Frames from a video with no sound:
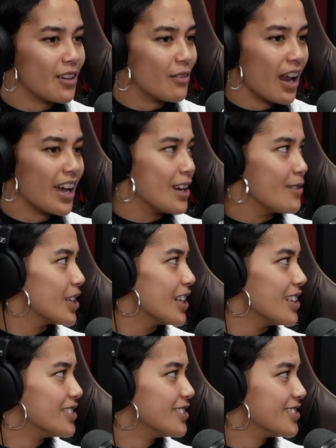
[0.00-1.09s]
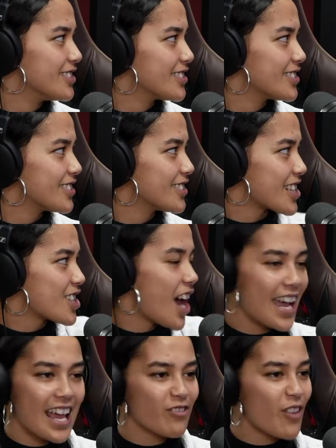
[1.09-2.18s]
They were, like, empty. Just,
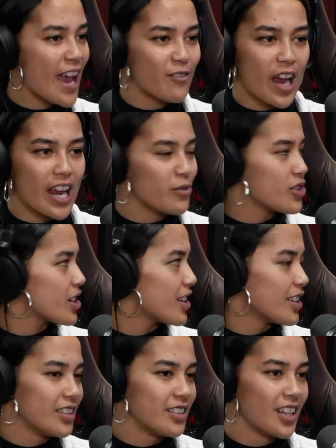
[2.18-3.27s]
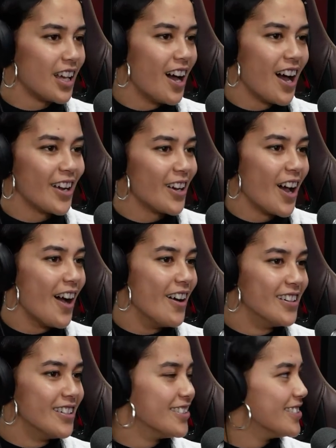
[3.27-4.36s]
like, had random shit in it. Like, I don't
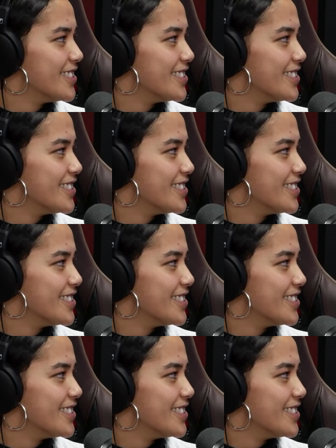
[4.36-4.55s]
know.